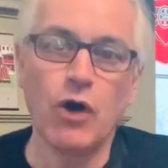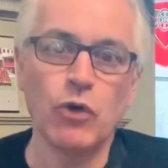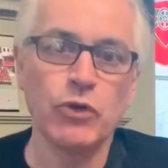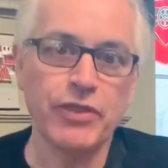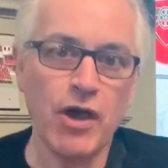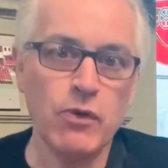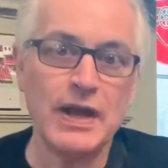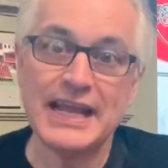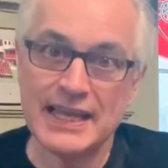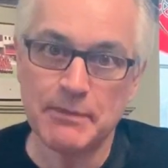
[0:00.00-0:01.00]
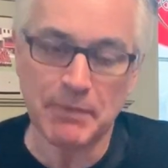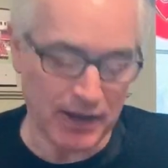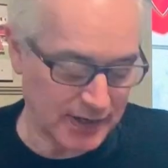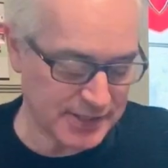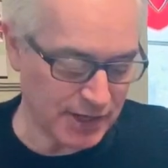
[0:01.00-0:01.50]
Although
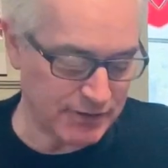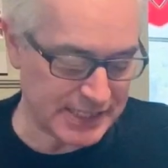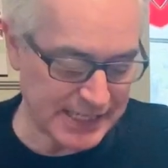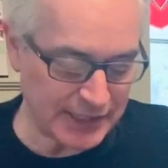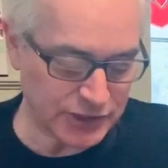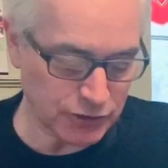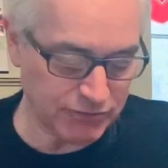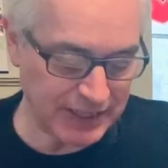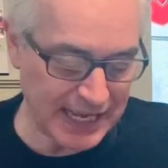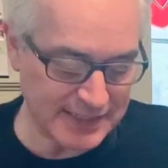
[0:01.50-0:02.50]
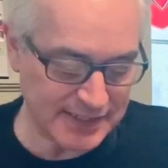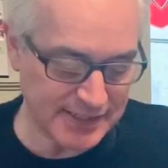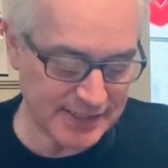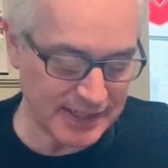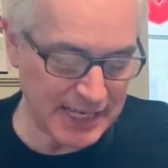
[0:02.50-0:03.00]
earplugs are essential for getting
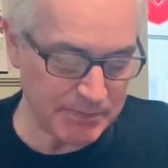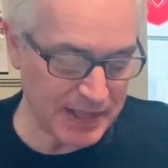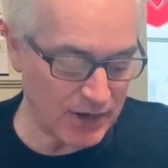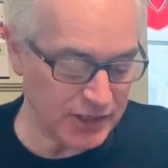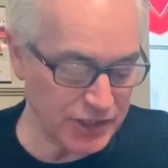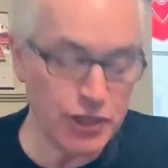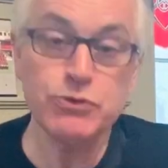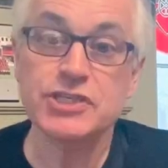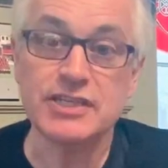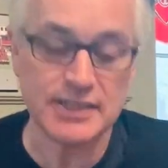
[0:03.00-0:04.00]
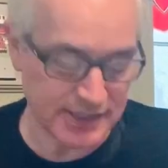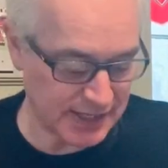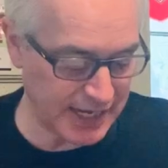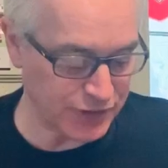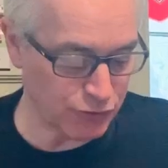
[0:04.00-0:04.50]
to sleep, they are useless
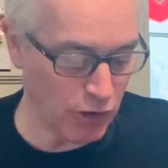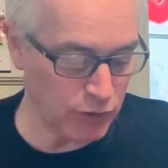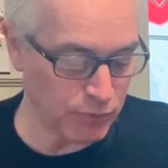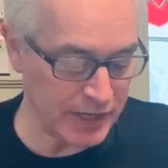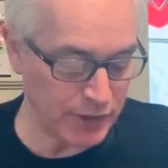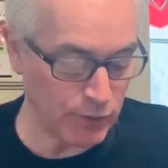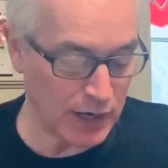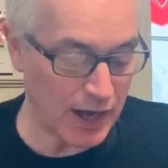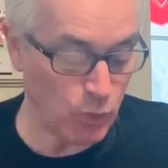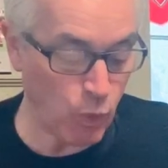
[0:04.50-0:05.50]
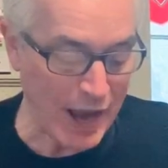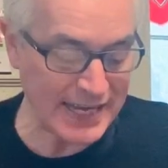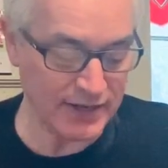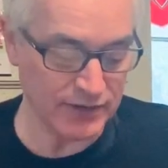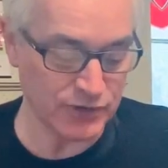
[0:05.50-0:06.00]
later on when you are
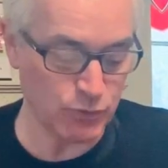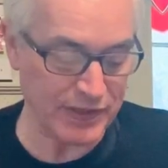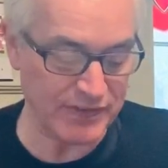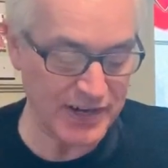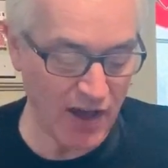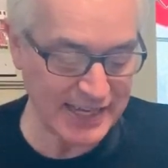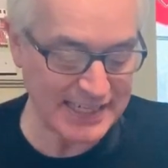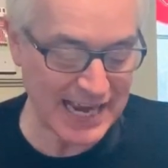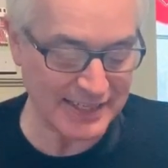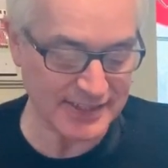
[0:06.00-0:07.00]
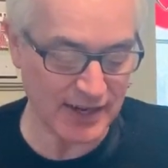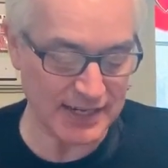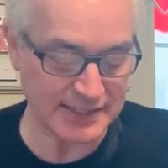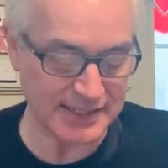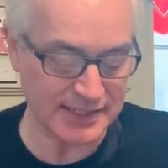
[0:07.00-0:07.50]
awakened with night
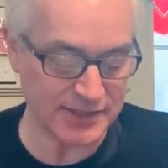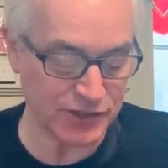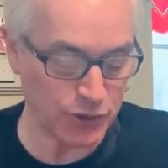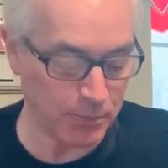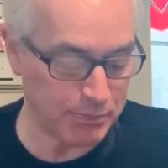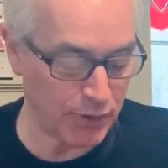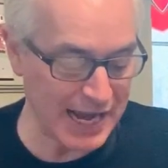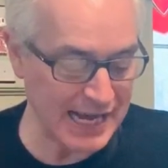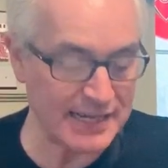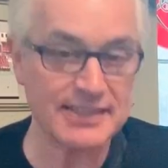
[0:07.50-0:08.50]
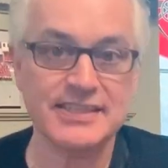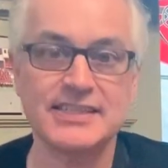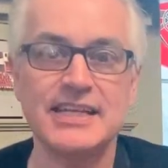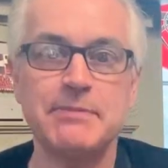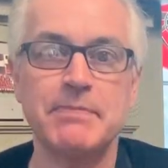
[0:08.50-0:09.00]
anxieties and your brain is
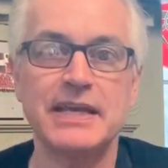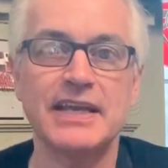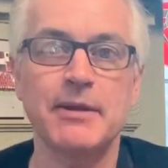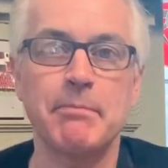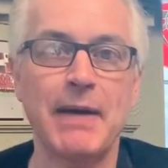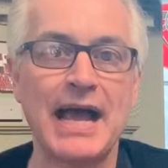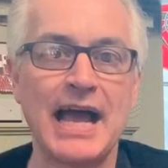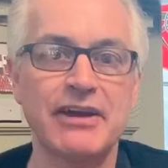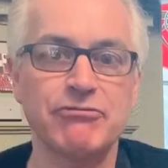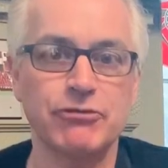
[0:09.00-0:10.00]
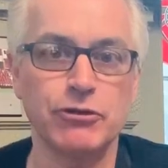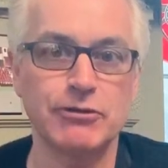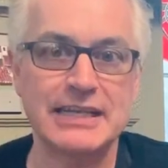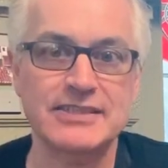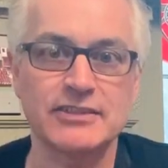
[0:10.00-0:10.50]
steeping in a bad
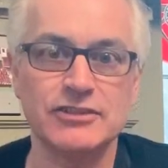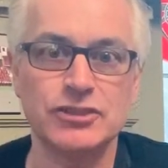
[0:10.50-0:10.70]
fluorescent